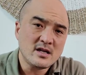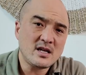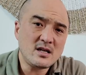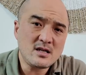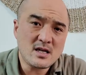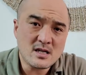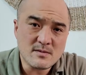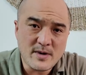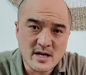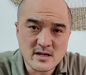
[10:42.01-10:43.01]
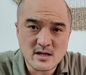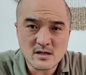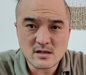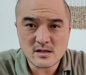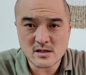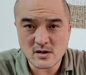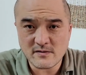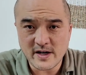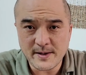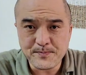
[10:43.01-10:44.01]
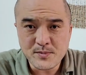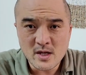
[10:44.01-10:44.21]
get an independent survey.